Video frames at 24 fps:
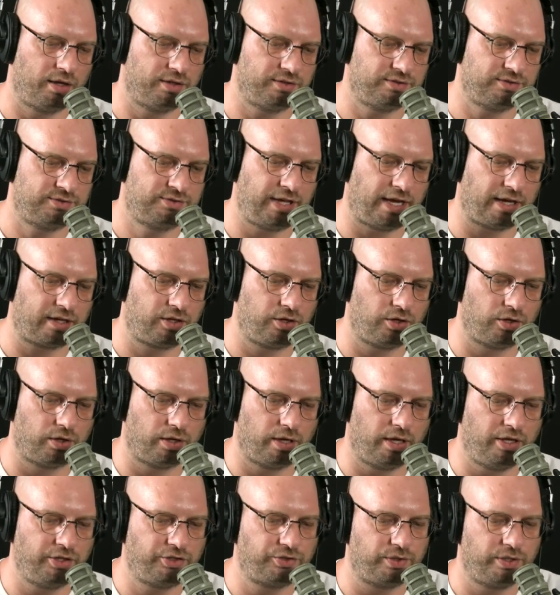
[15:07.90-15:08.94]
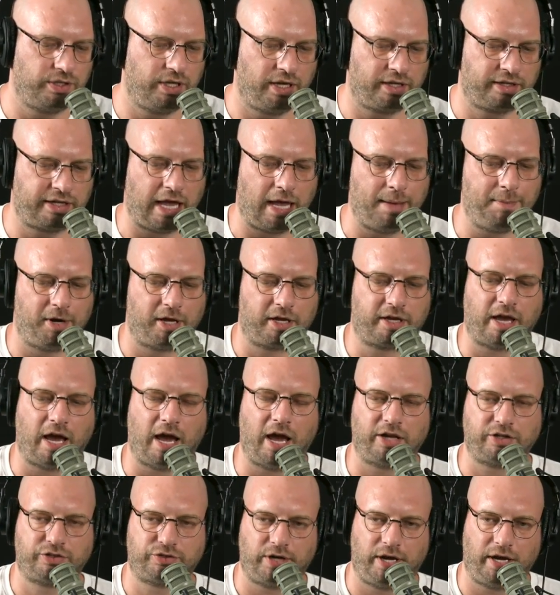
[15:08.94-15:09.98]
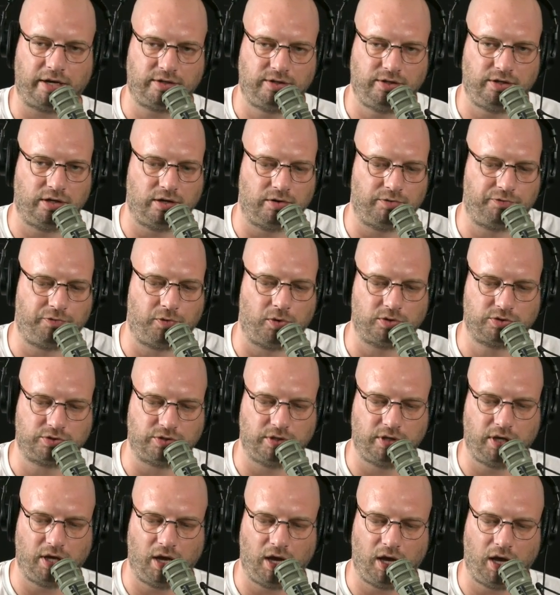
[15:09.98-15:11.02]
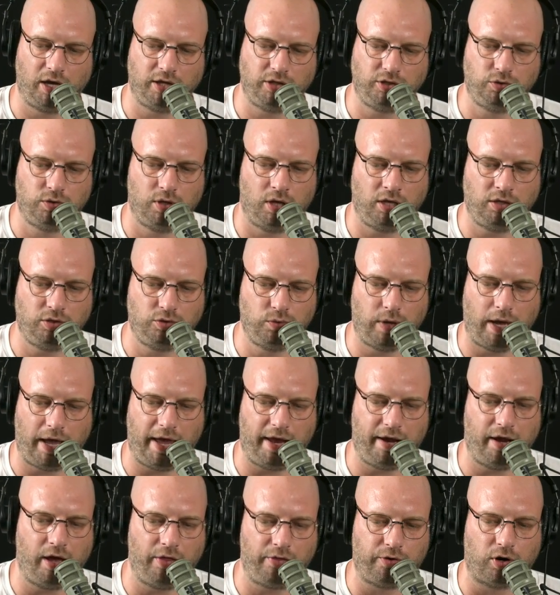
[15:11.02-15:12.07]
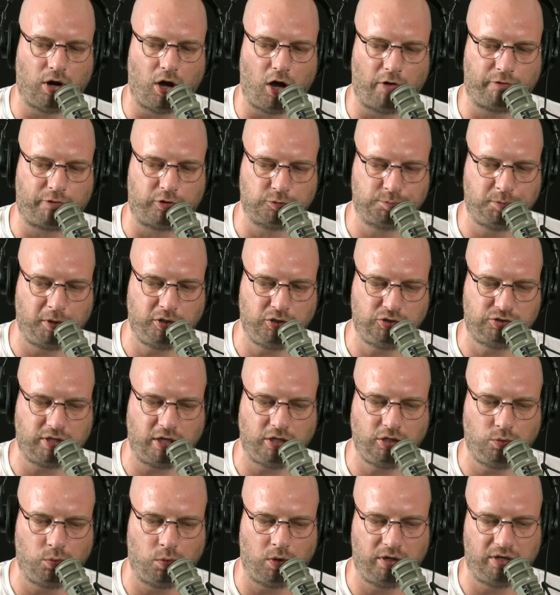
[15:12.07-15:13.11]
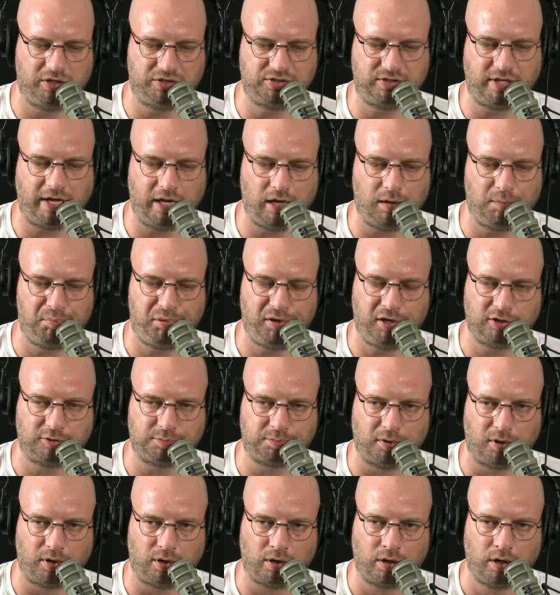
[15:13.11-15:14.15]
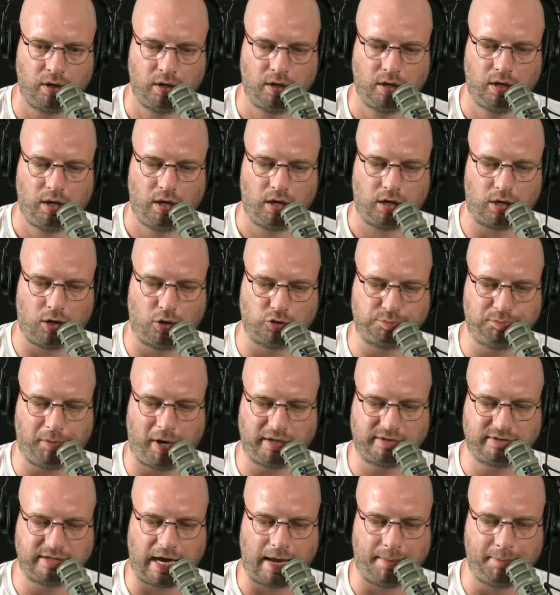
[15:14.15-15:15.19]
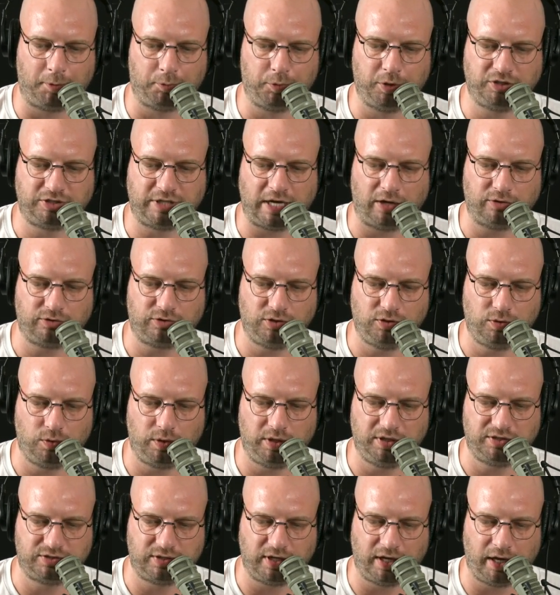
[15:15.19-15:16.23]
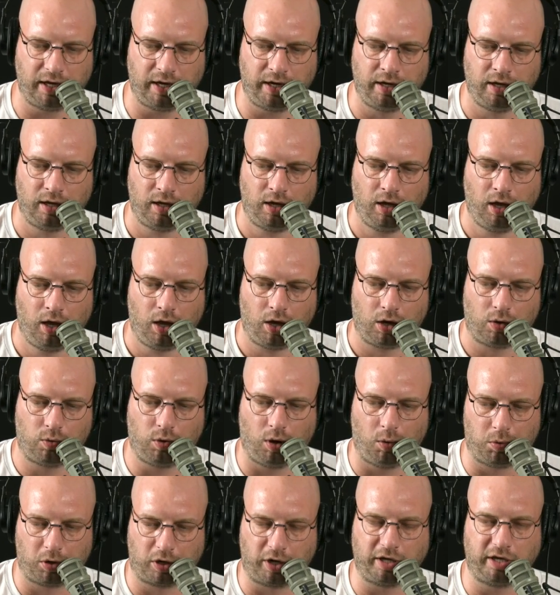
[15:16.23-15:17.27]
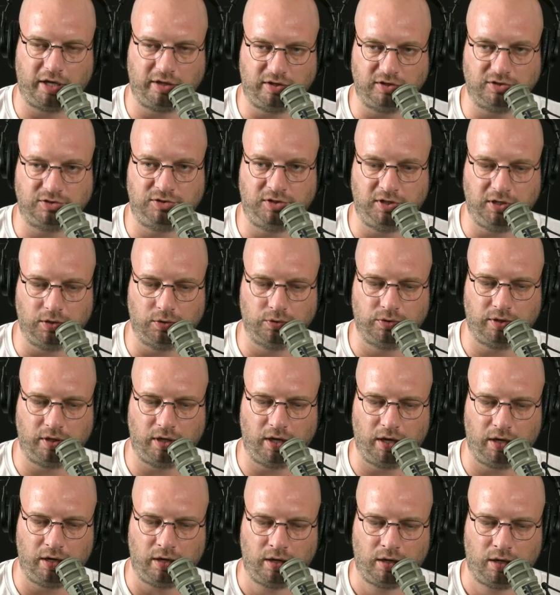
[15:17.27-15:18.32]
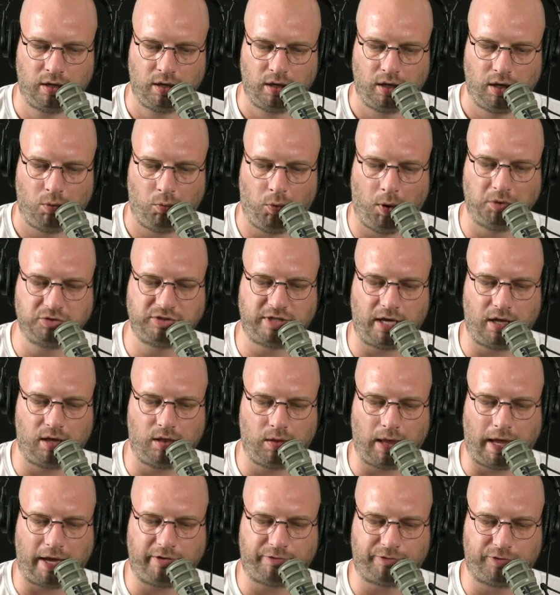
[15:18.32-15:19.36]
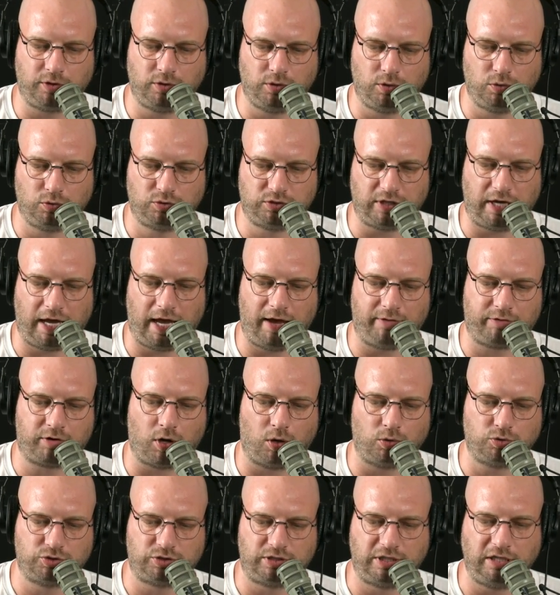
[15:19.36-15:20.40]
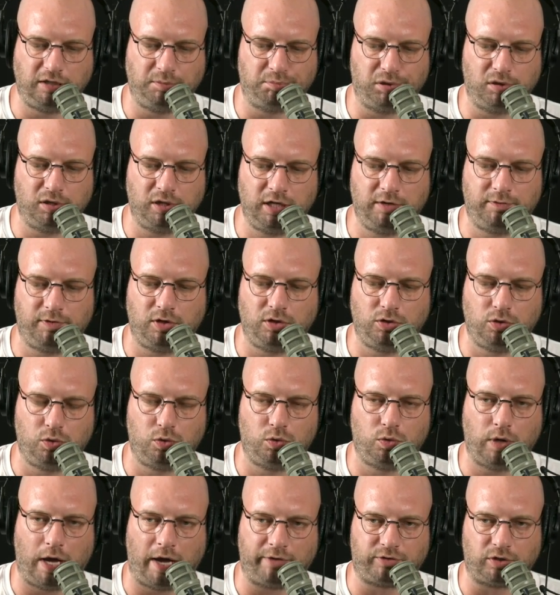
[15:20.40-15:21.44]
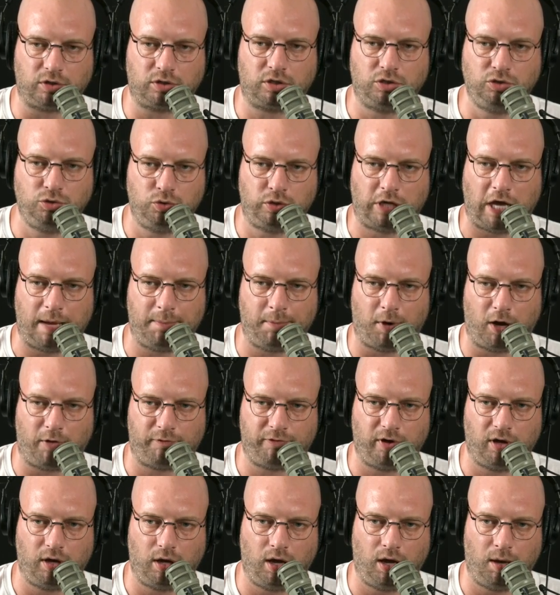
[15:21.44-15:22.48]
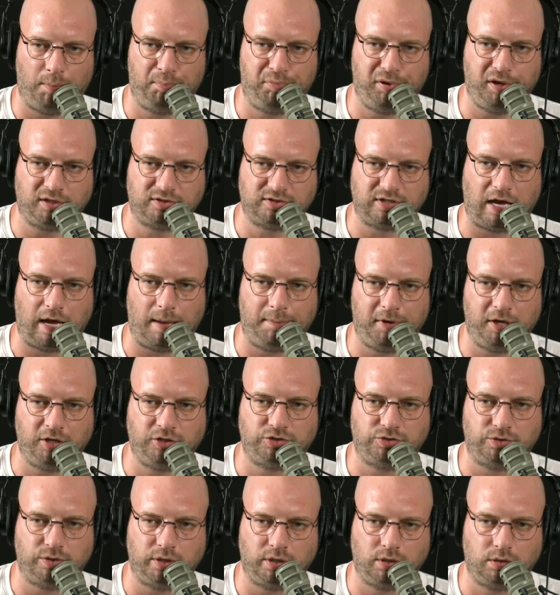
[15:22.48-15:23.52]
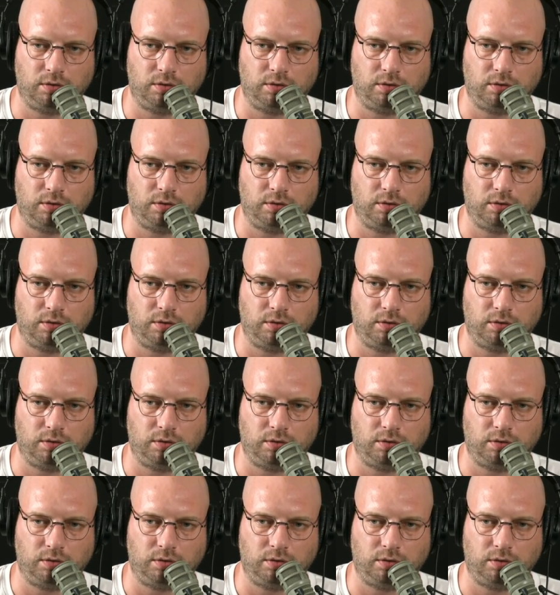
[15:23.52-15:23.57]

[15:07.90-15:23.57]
Zach, your injury it came in a contract year, unfortunately, uh, you, and you had other offers, but you said you wanted to stay in Pittsburgh. Coach Mike Tomlin reached out to you and he said, "Quote, we're going to get this deal done." What was that like for you to have Coach T believe in you after you came off a, a big time injury?